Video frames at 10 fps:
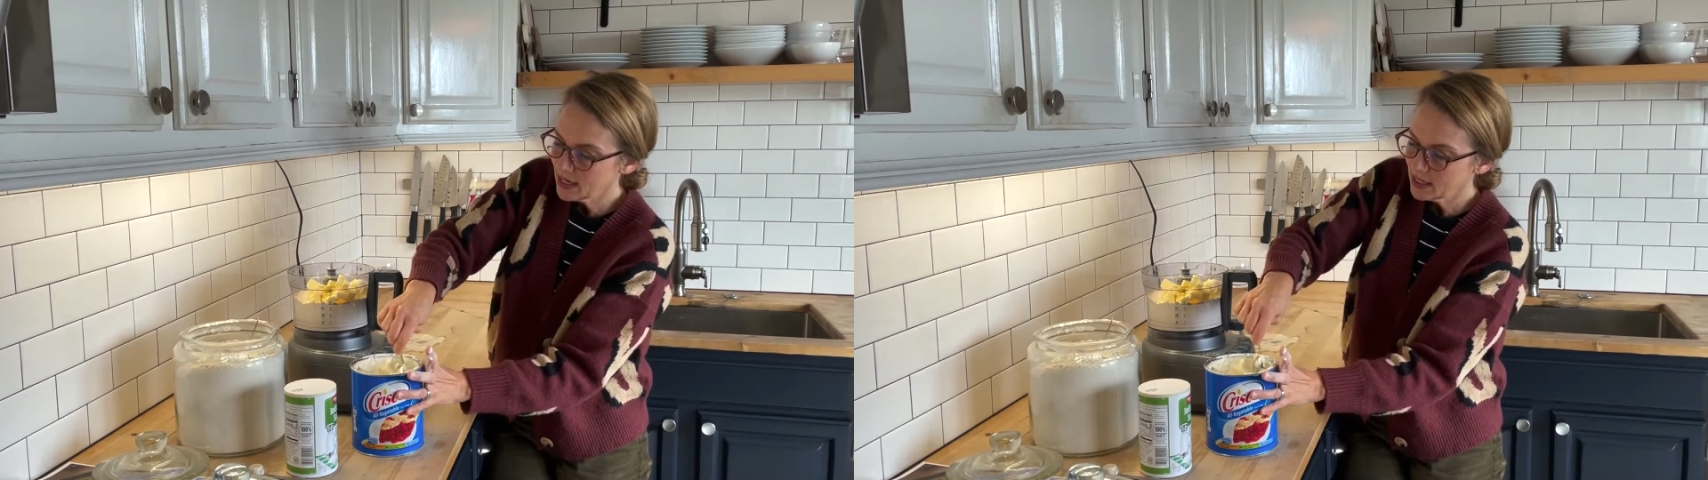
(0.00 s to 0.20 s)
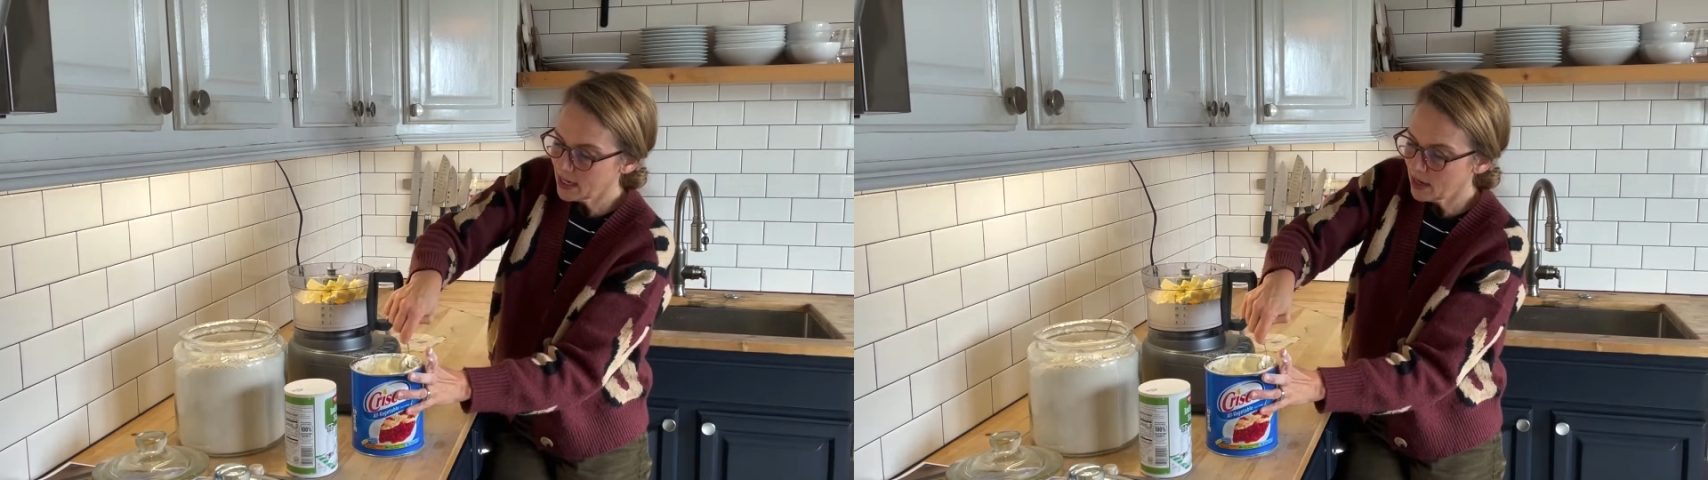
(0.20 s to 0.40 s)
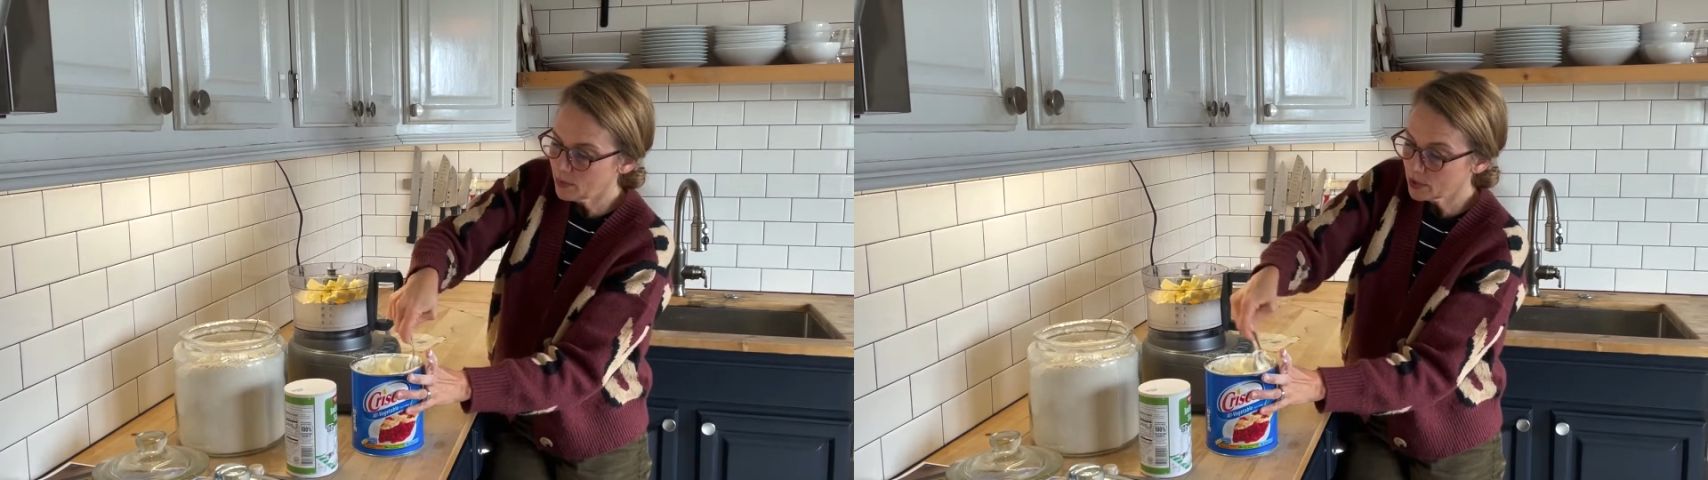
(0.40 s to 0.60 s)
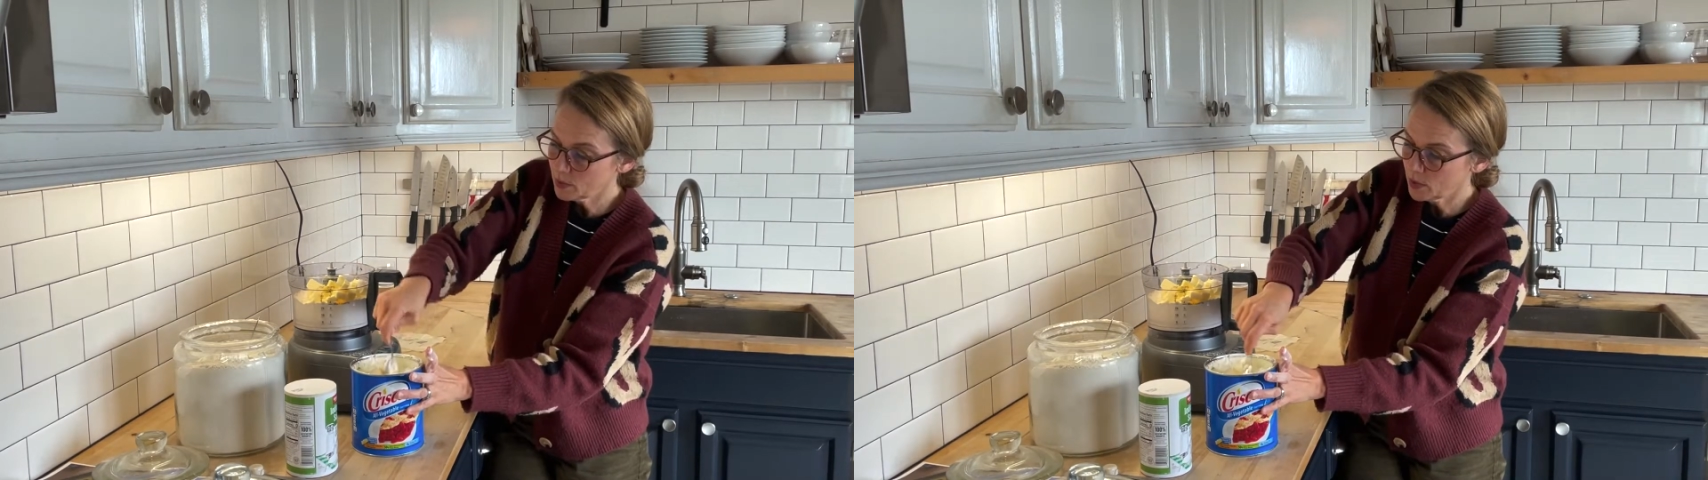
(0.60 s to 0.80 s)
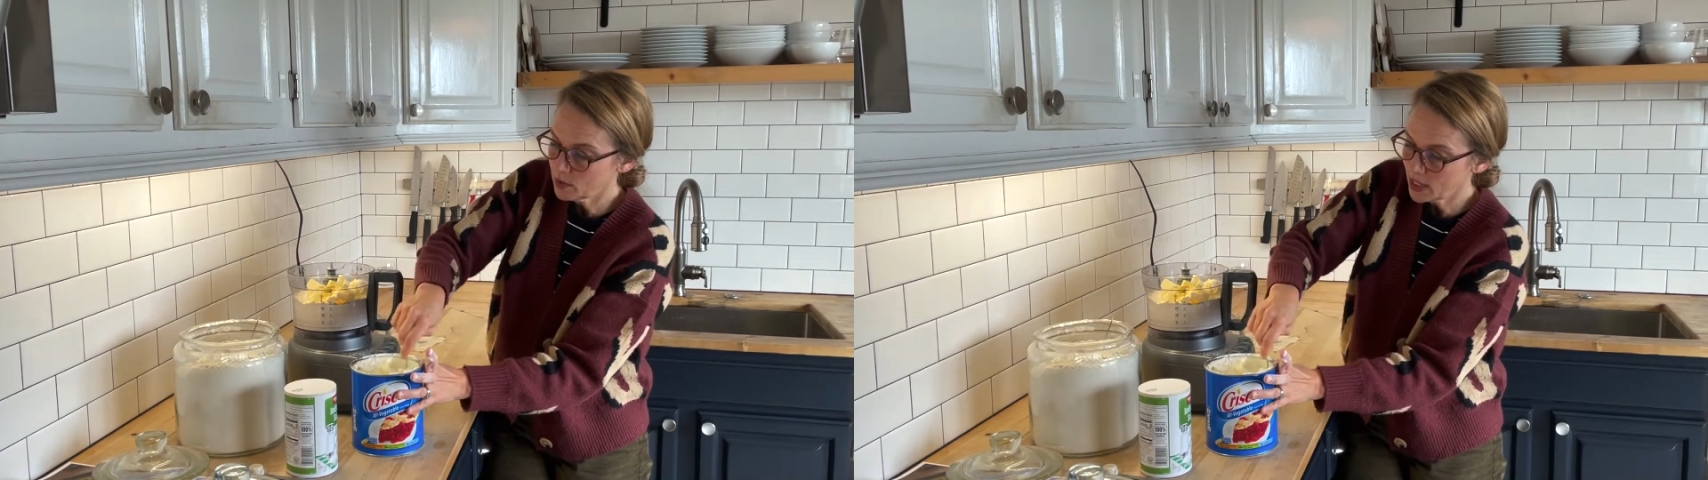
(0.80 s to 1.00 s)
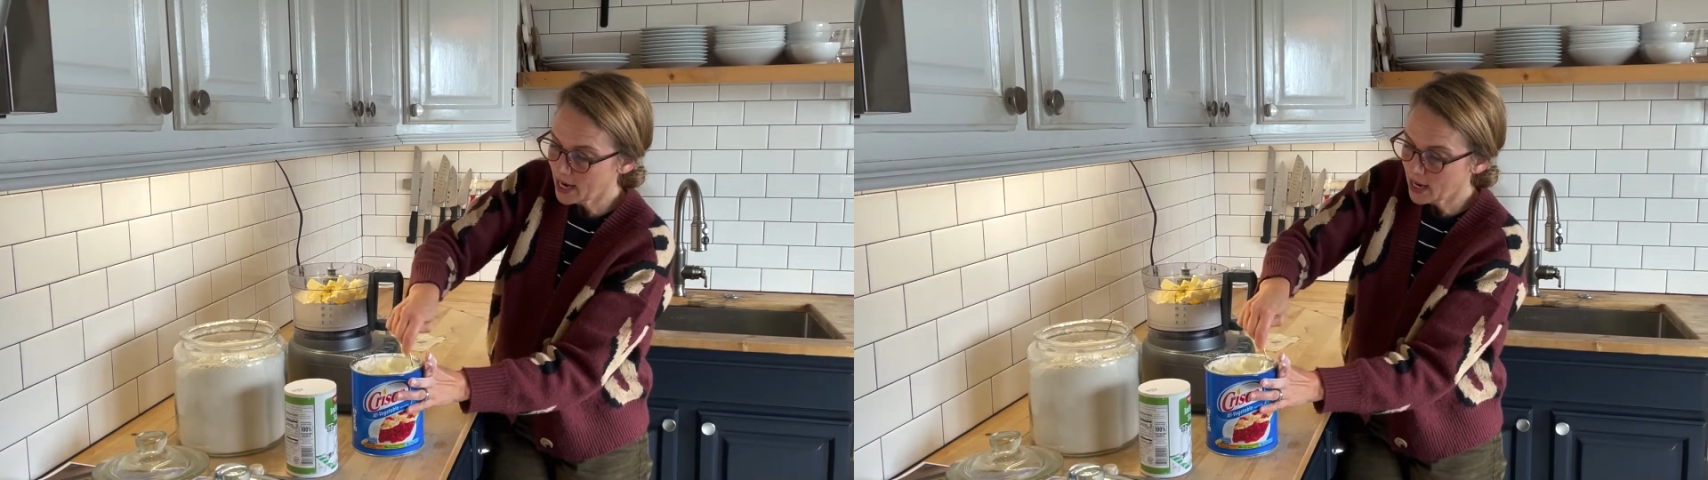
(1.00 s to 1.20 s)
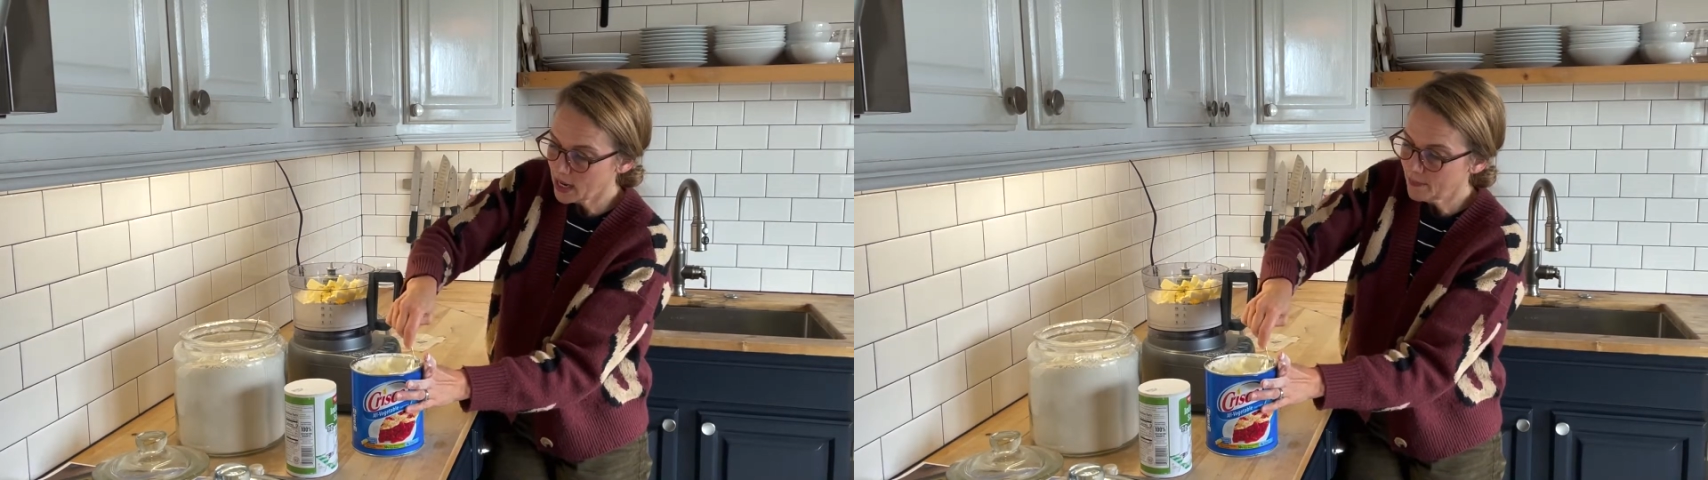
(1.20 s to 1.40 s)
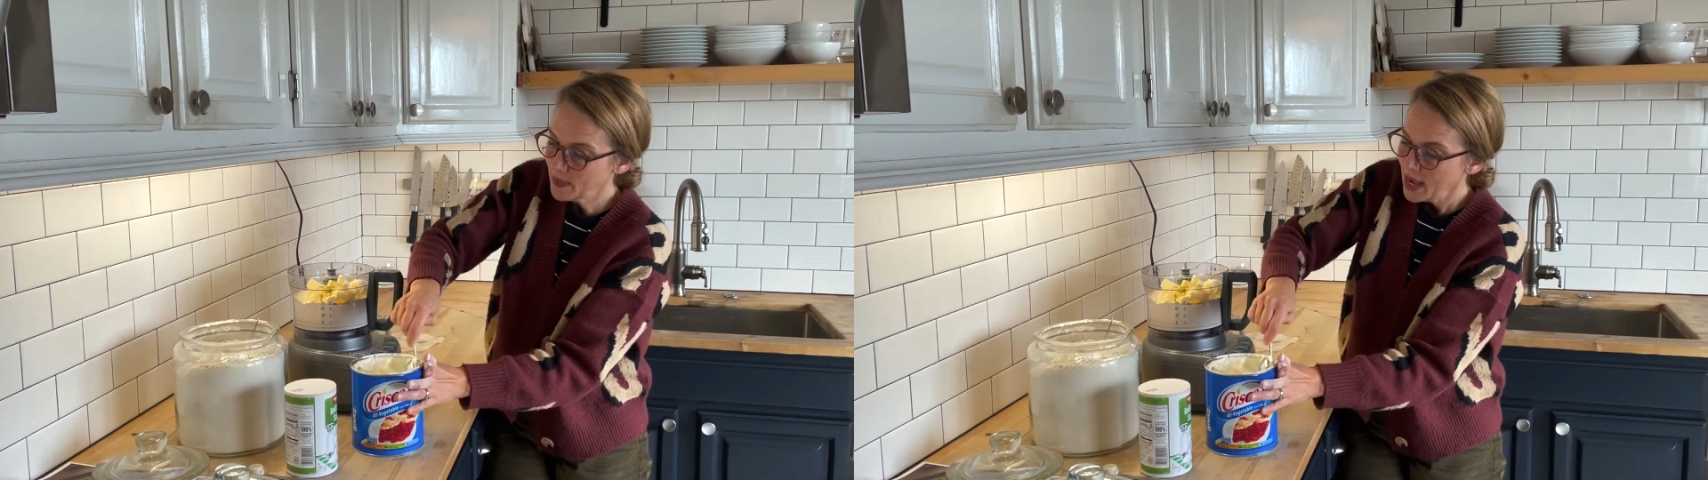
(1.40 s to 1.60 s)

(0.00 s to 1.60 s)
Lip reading: tablespoons in.